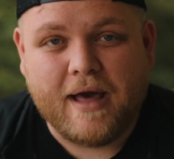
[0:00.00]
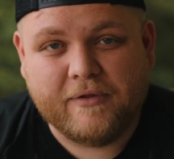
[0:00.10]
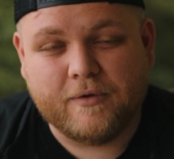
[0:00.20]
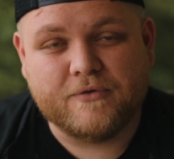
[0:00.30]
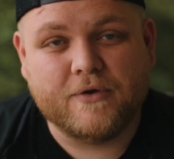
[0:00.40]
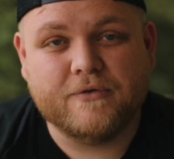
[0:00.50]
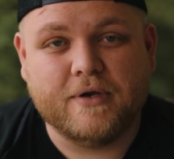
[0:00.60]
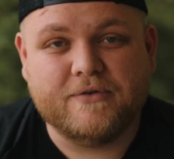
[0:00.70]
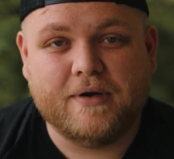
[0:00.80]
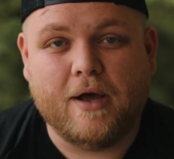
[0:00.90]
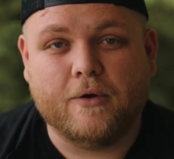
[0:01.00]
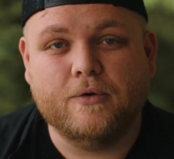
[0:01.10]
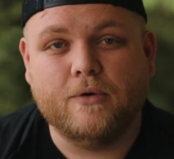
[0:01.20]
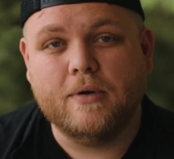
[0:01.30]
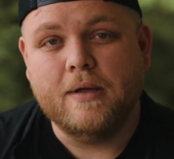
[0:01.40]
I think the result's gonna turn out
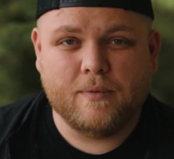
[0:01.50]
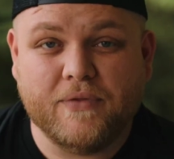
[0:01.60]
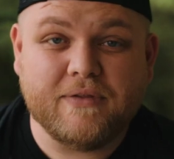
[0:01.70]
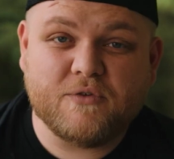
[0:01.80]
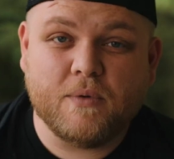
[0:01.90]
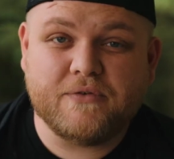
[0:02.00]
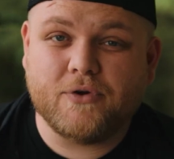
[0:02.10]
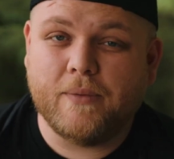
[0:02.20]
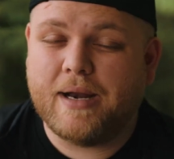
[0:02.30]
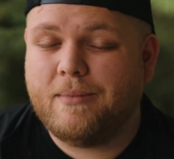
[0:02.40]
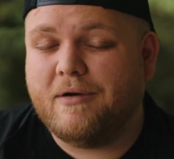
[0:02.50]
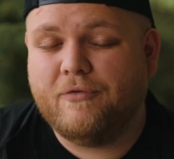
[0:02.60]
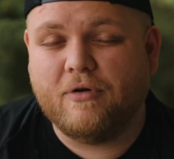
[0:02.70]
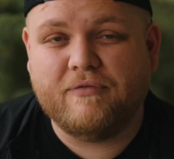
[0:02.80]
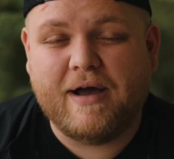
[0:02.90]
cool. Within this one store, we had about
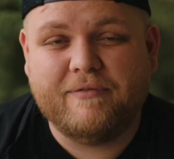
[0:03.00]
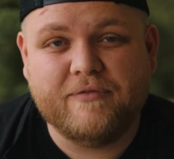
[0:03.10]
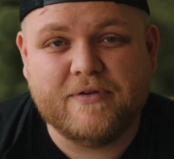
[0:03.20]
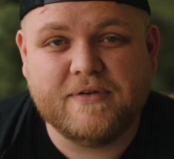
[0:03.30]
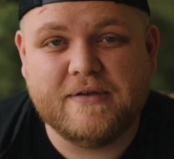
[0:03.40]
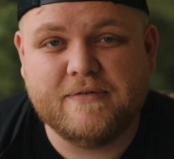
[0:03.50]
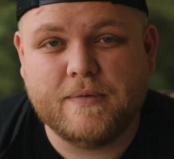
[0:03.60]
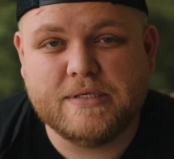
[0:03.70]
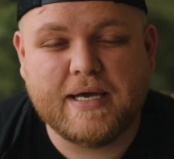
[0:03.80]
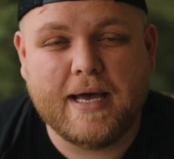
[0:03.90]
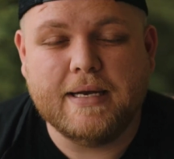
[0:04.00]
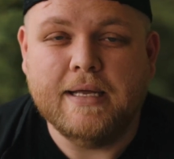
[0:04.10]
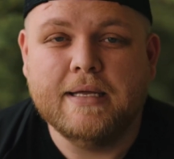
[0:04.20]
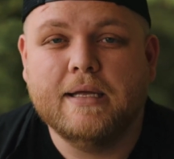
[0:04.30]
4 or 5 different scenes that we shot.